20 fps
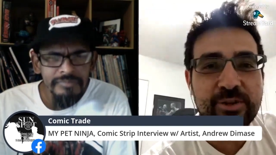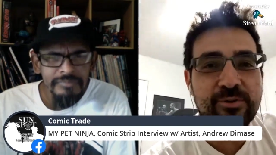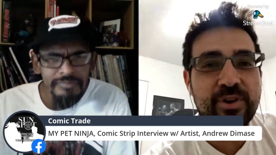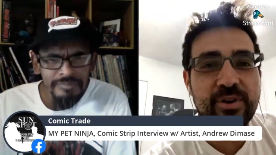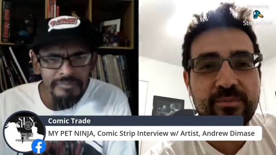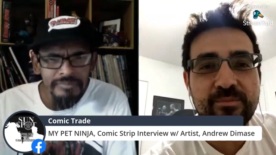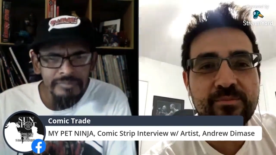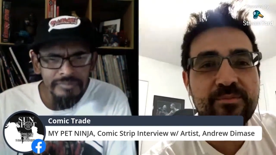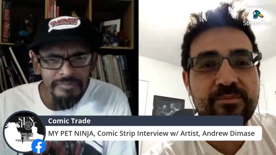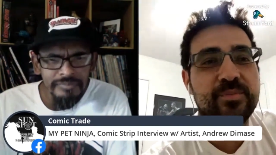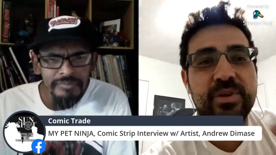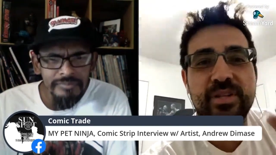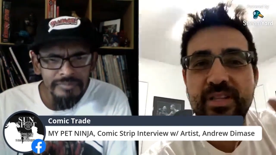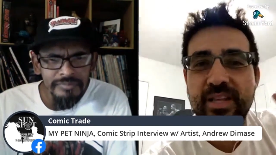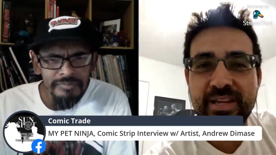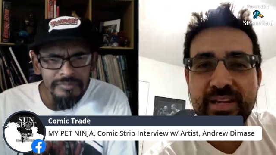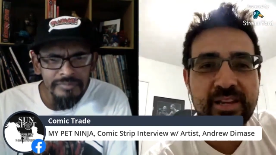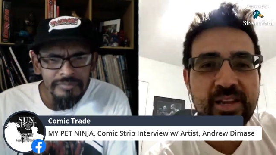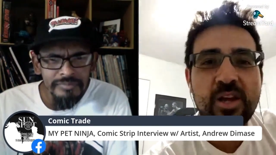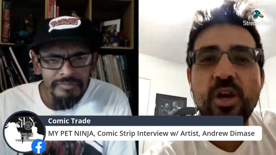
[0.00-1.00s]
Speaker 1: grim, but
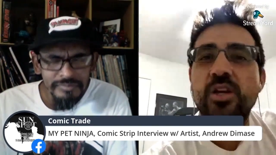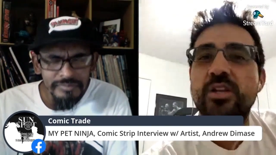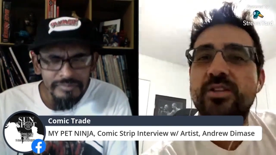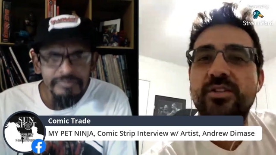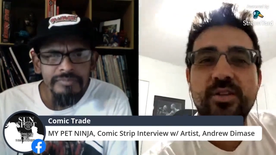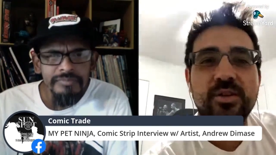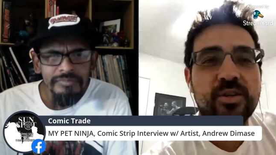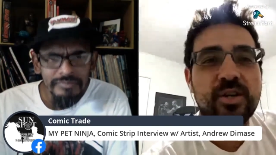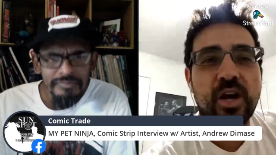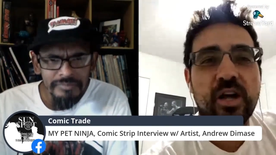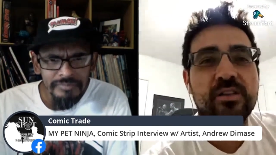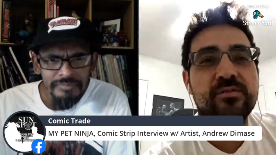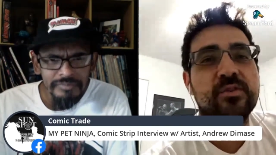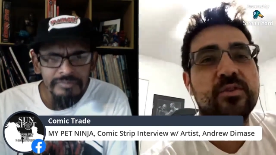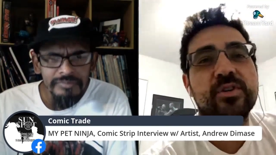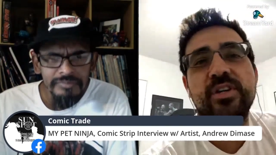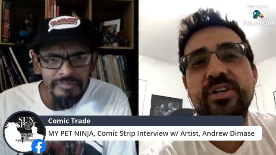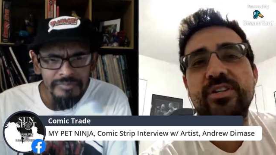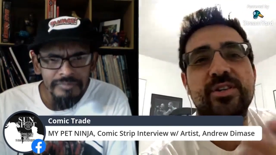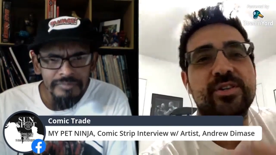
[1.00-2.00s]
like mm. still
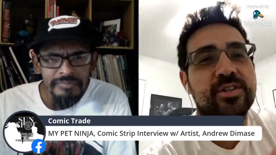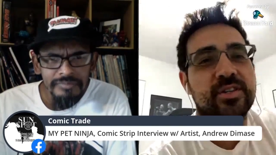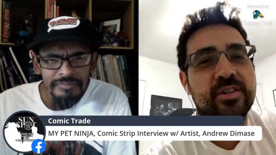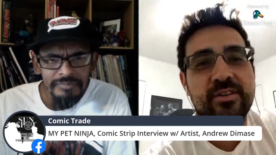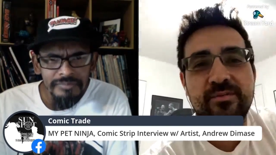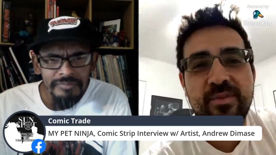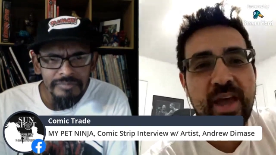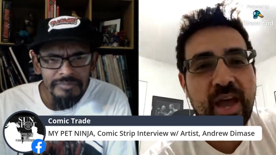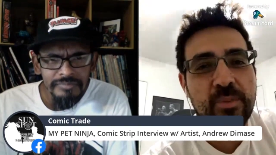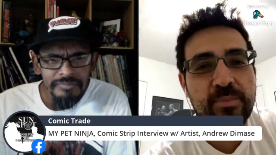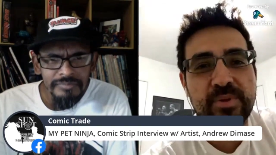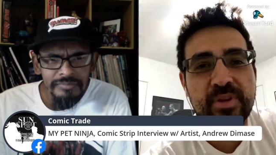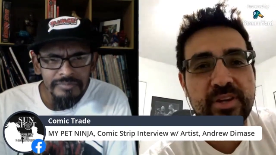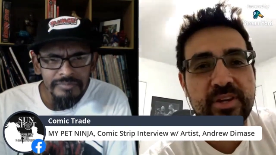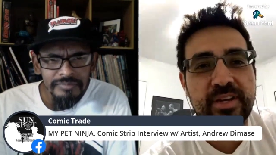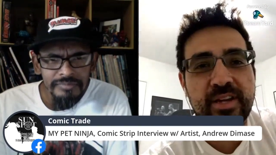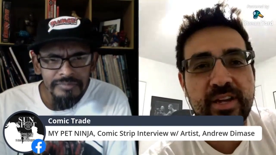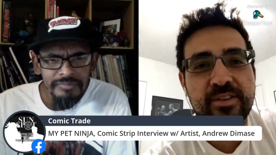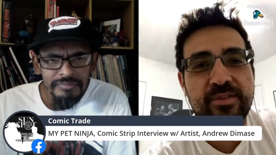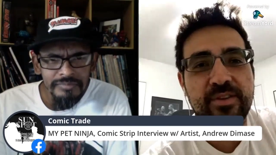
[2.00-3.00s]
colorful because there's a happy
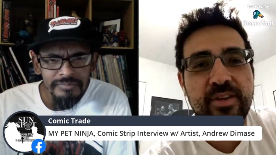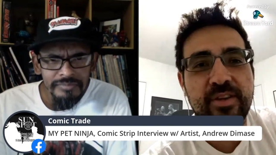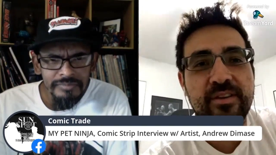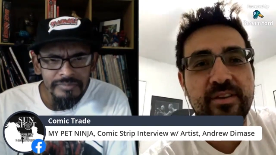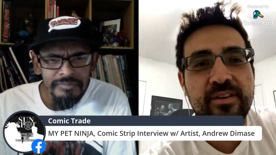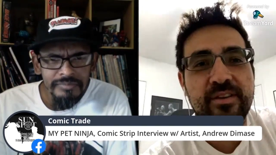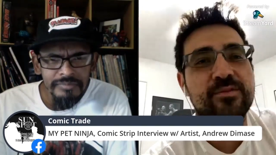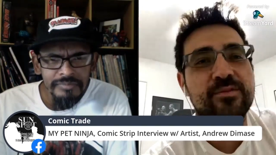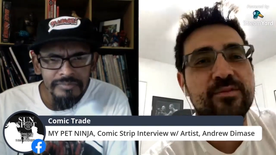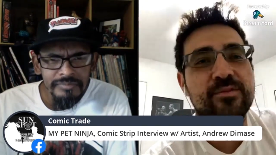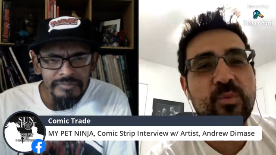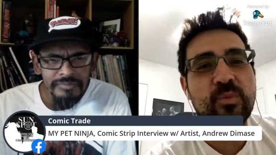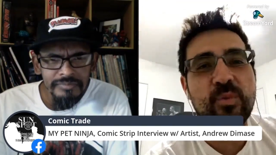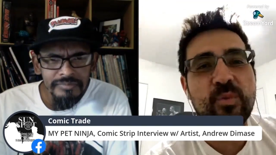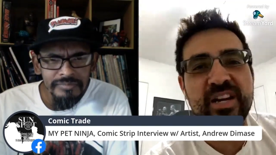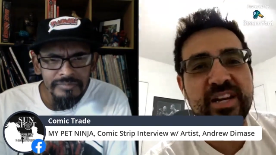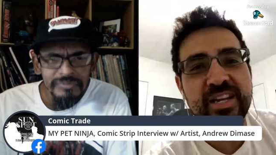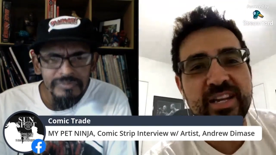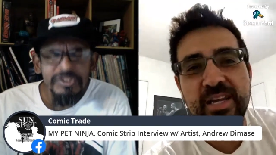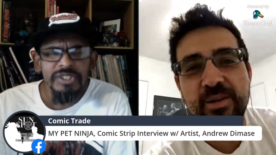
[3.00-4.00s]
ending at the end. So
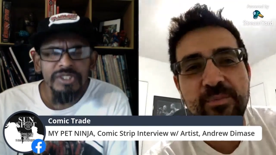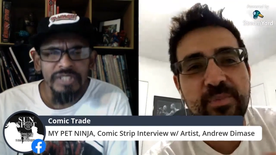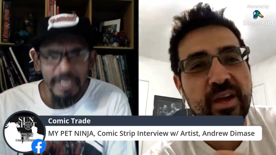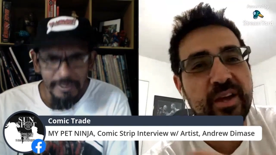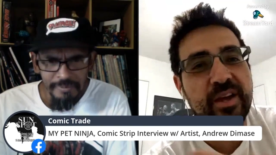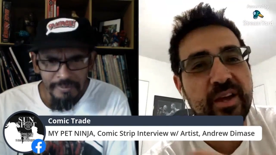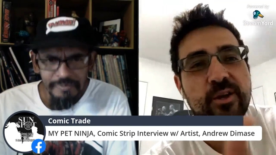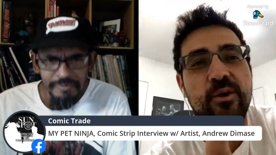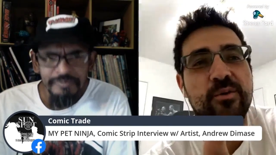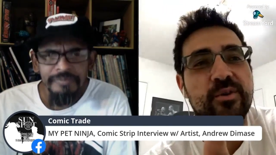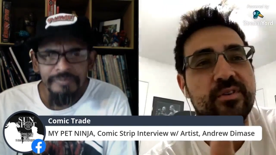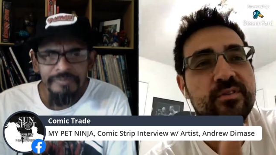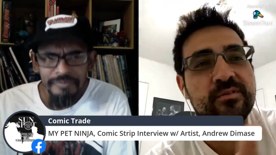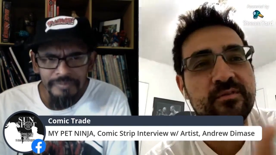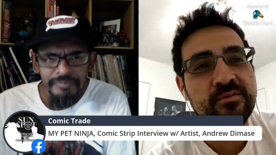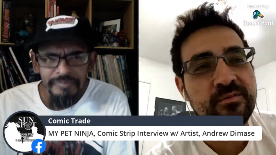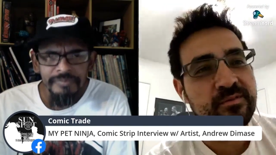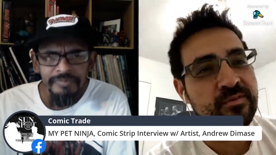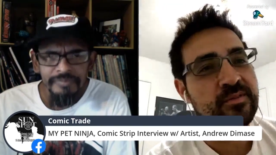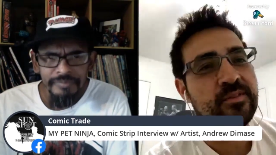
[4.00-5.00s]
I wanted to keep that
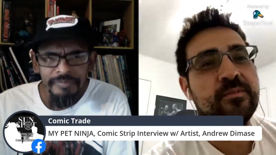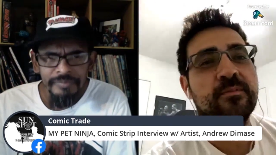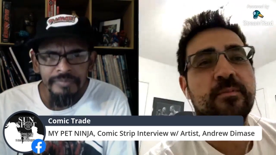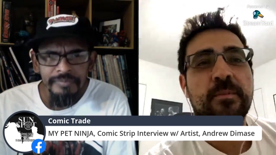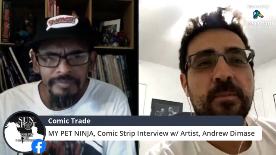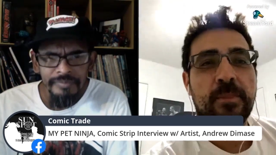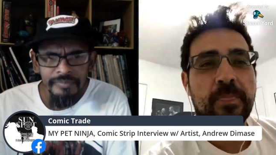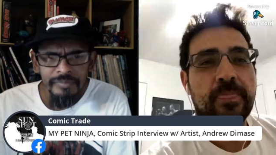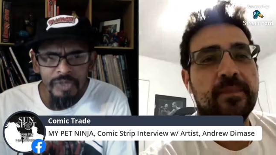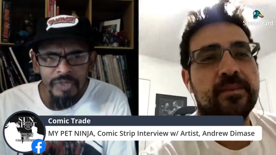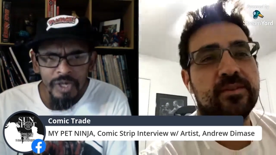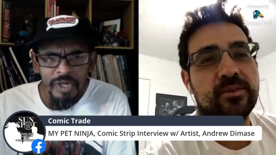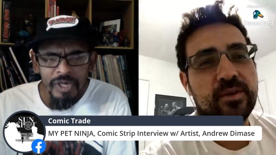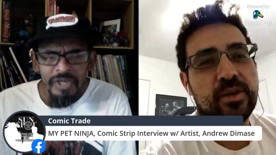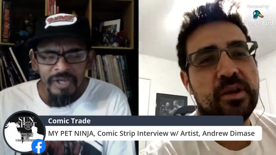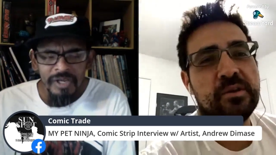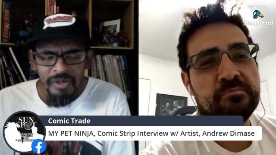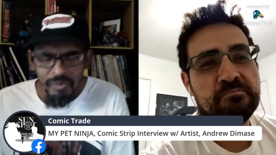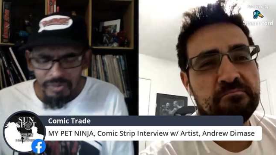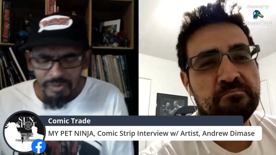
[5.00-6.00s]
going. So
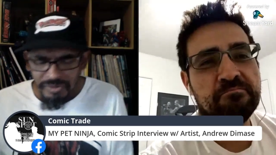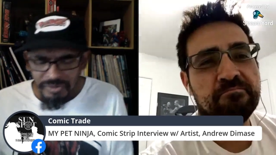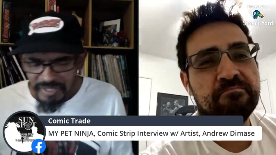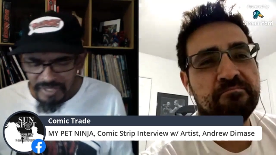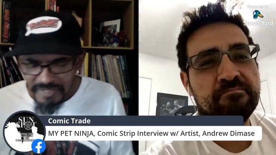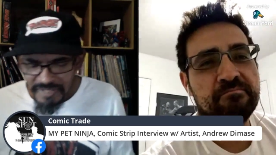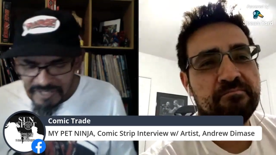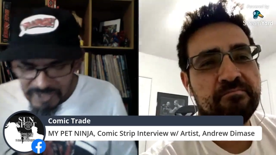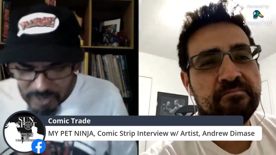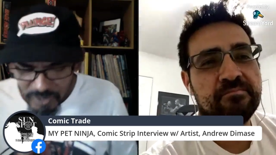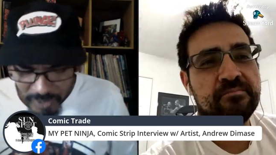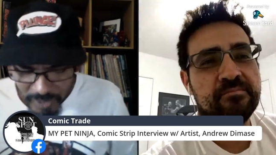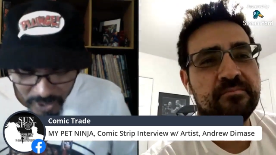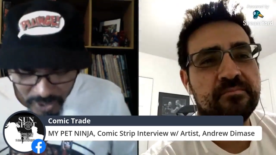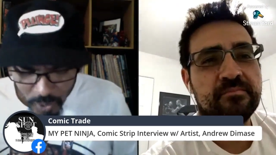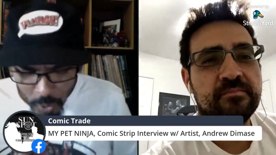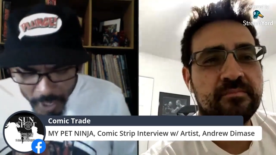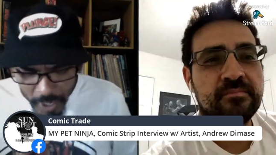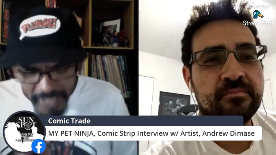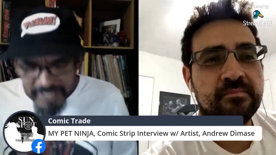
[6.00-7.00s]
yeah.
Speaker 2: Well, it's quite
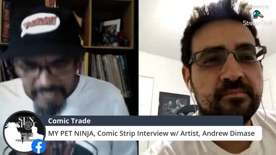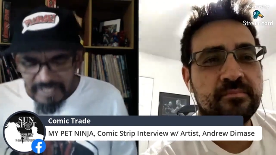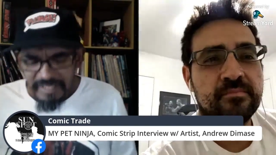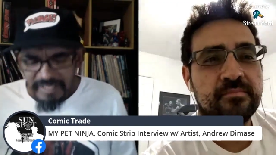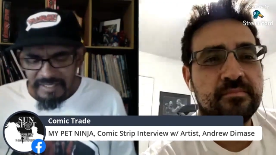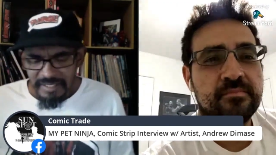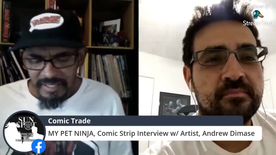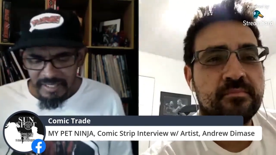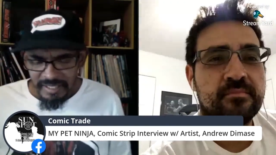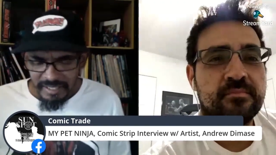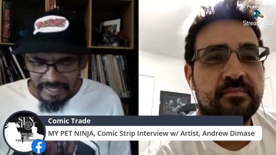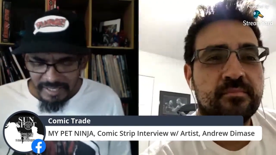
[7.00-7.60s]
quirky, uh,